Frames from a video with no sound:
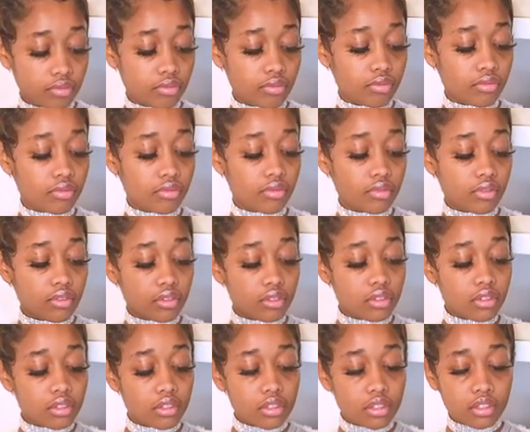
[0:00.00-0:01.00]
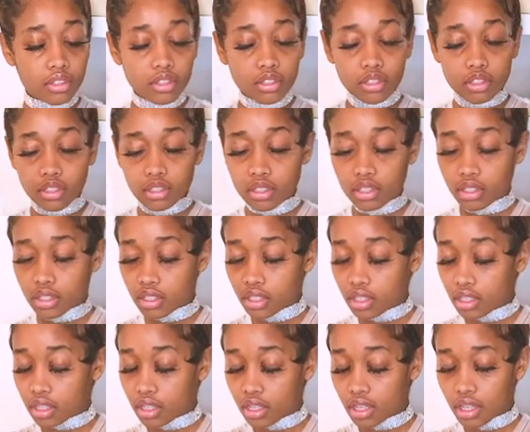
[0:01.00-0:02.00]

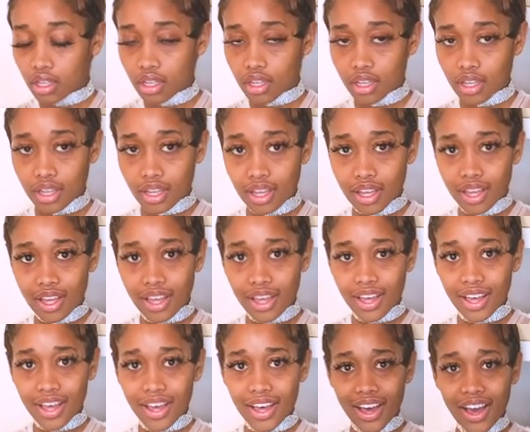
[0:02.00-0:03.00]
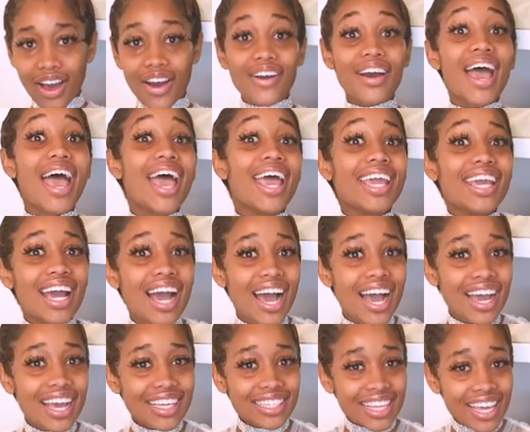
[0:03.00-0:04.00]
Oh hey
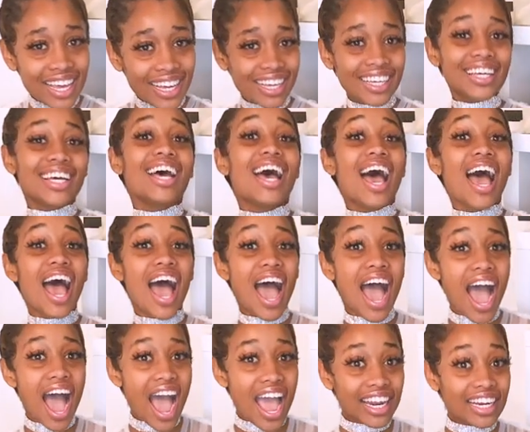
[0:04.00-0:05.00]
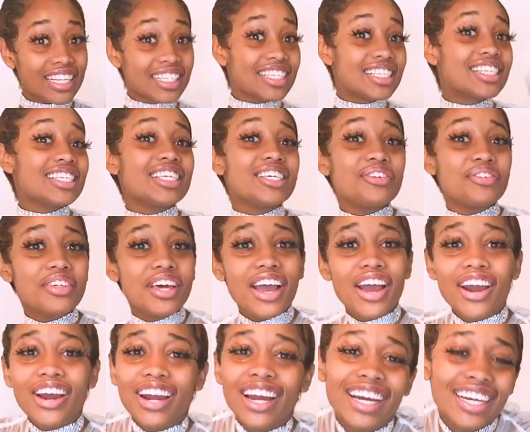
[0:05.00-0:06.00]
guys, I didn't see you
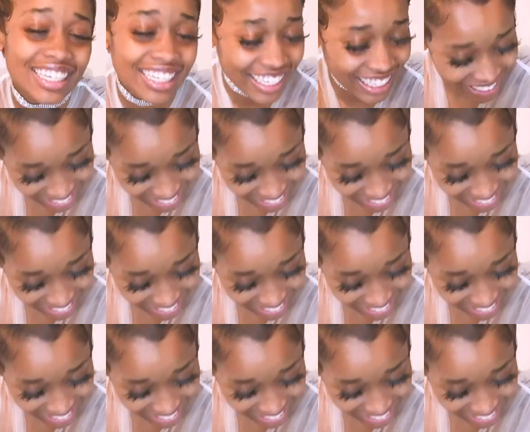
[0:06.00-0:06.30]
there.